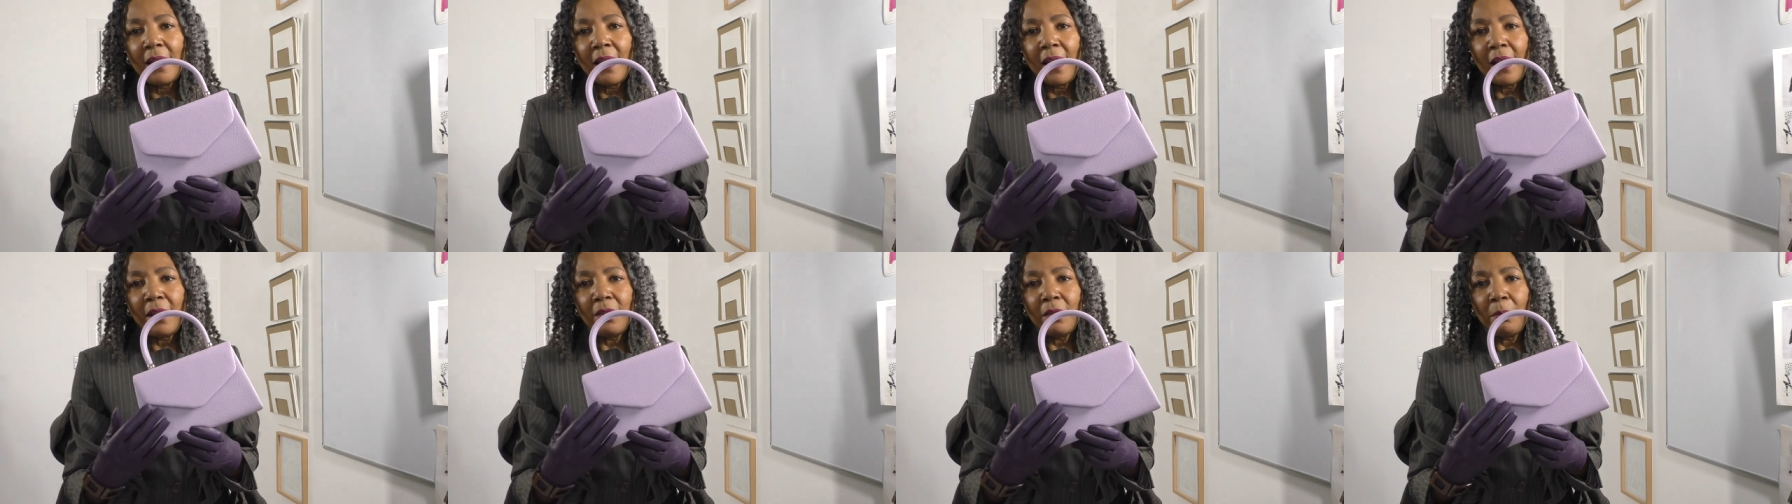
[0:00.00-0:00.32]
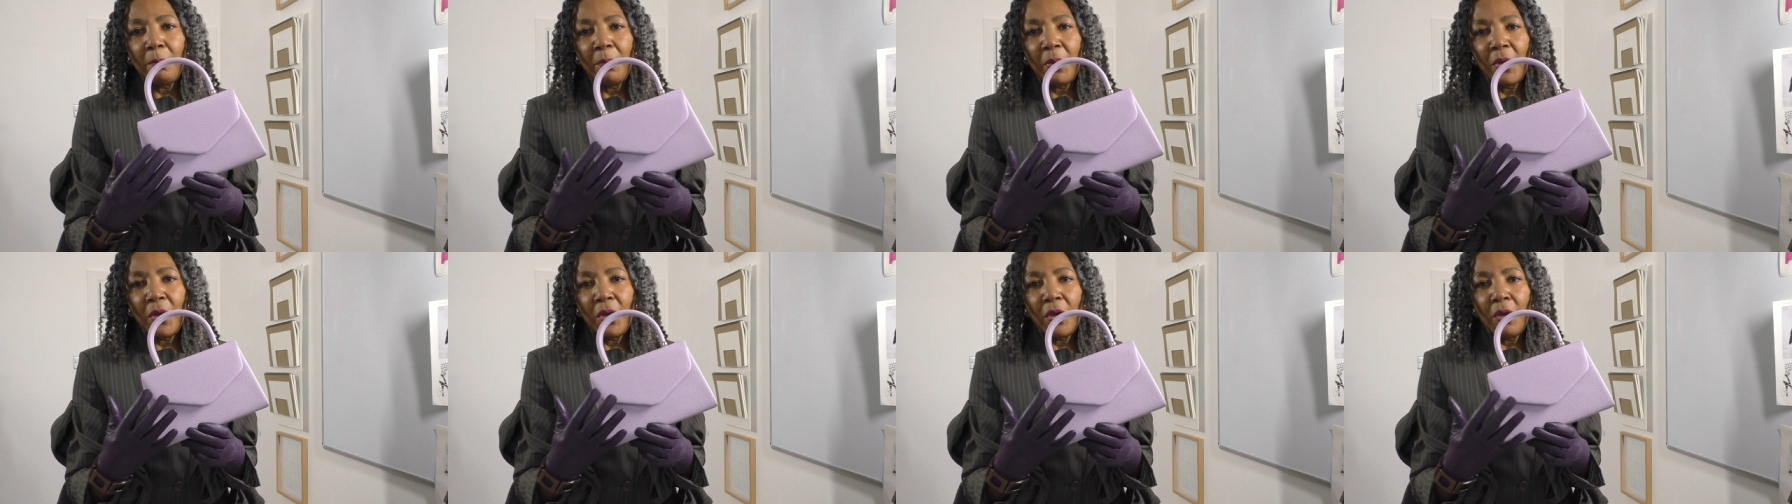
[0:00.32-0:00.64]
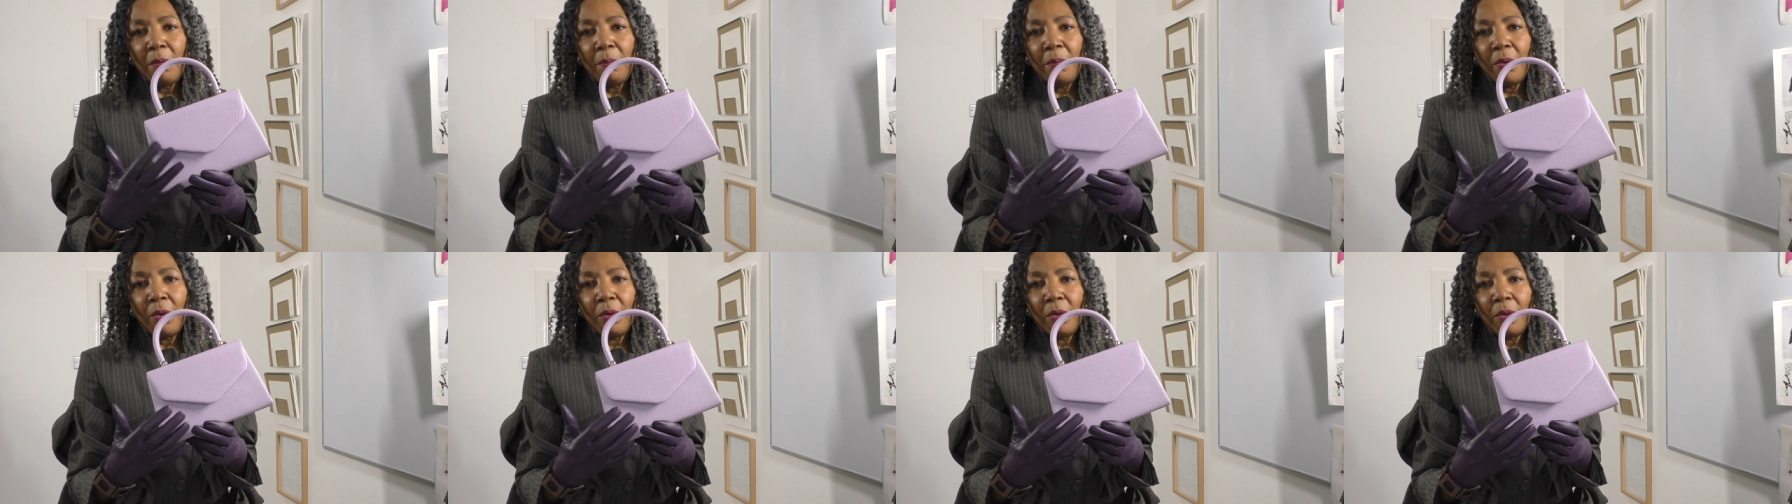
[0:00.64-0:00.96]
And the
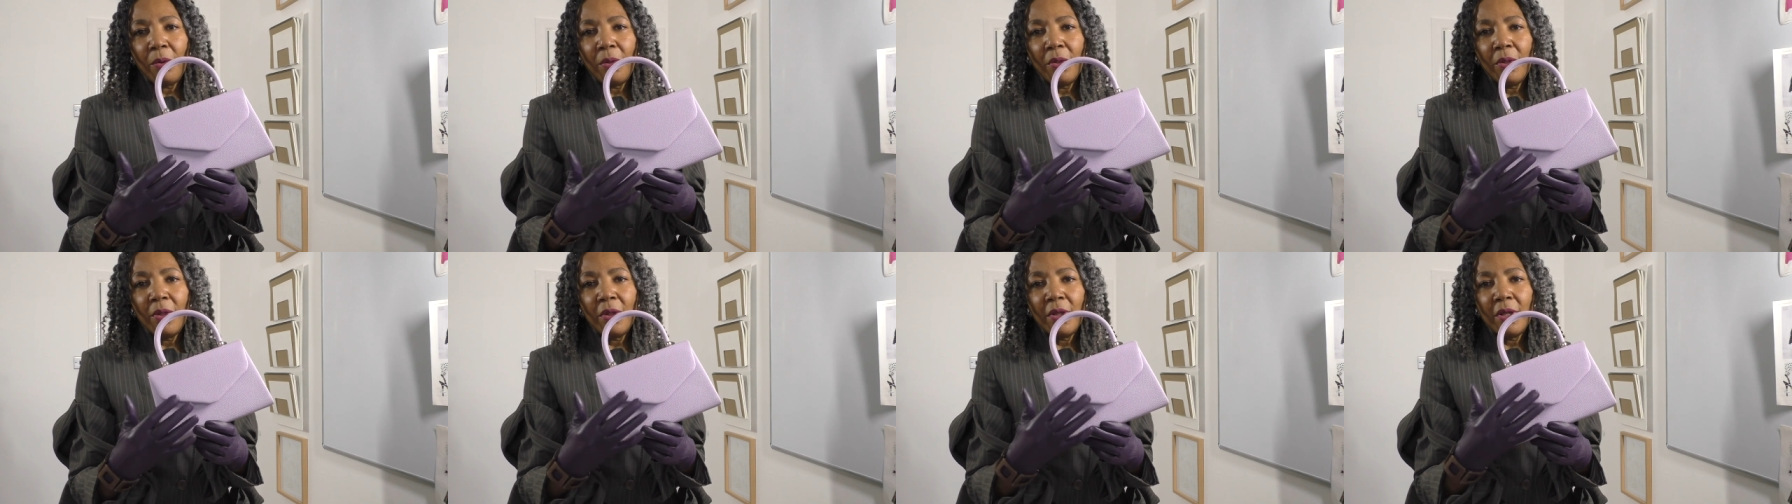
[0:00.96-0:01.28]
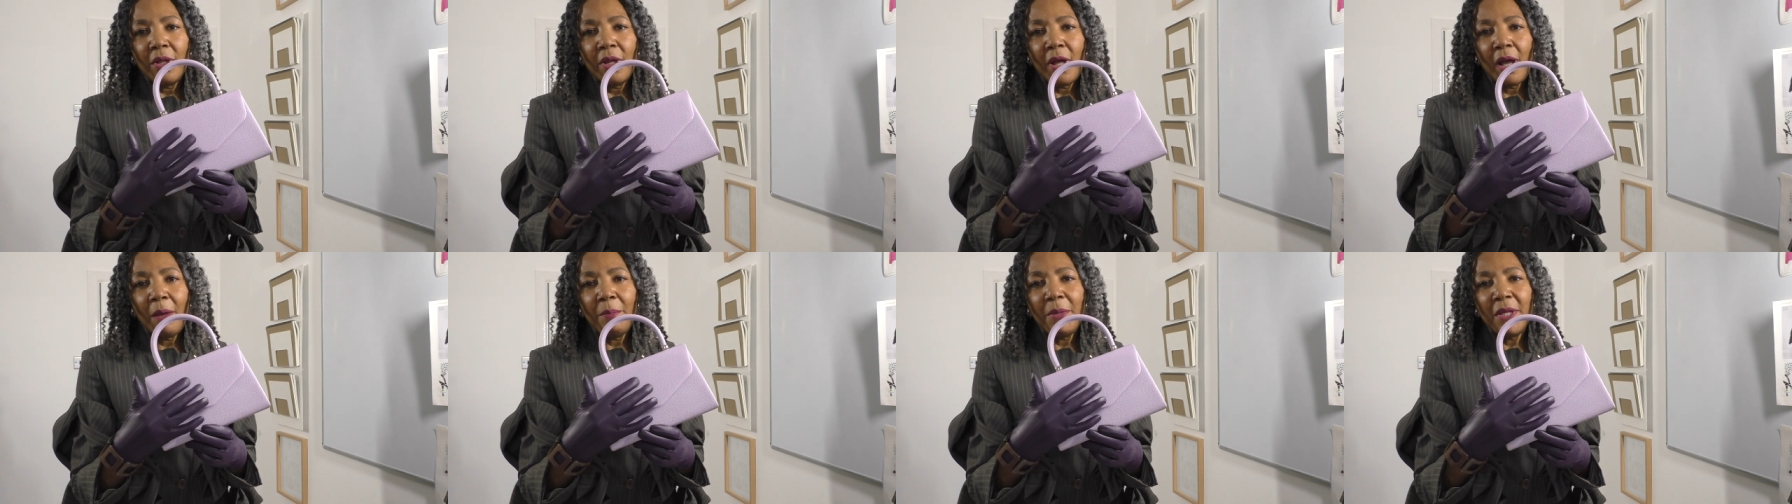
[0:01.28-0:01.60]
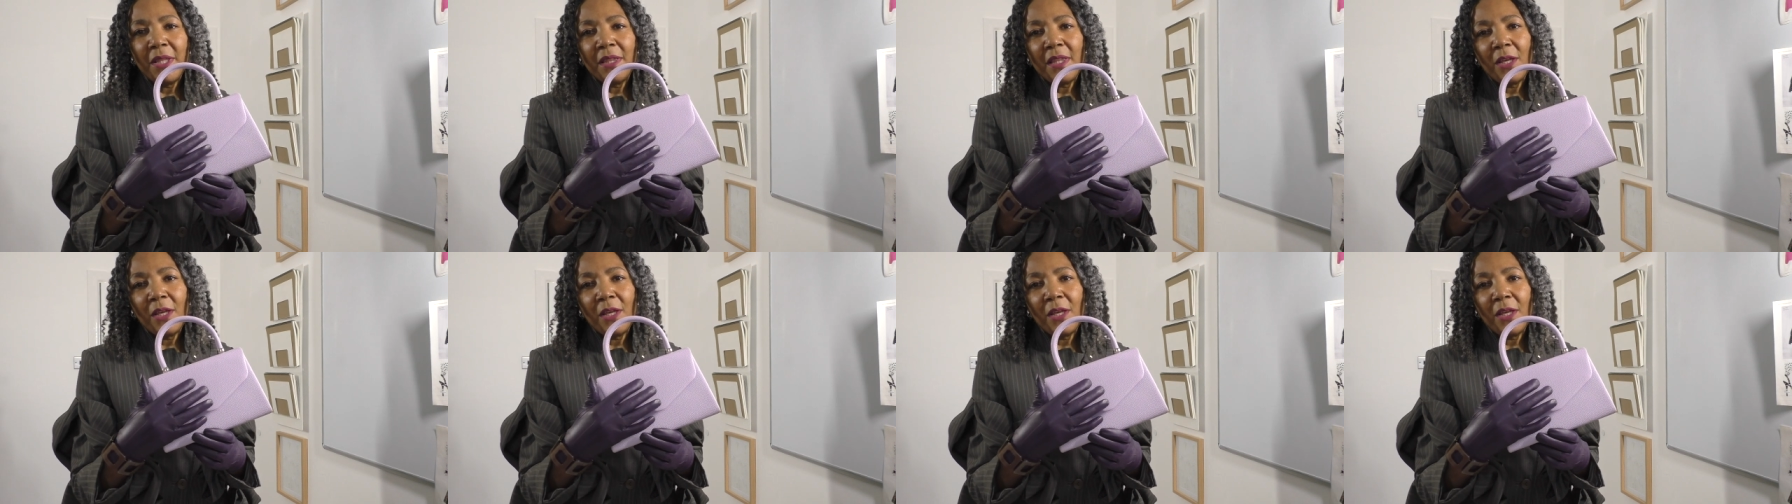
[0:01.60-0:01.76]
purple. I mean,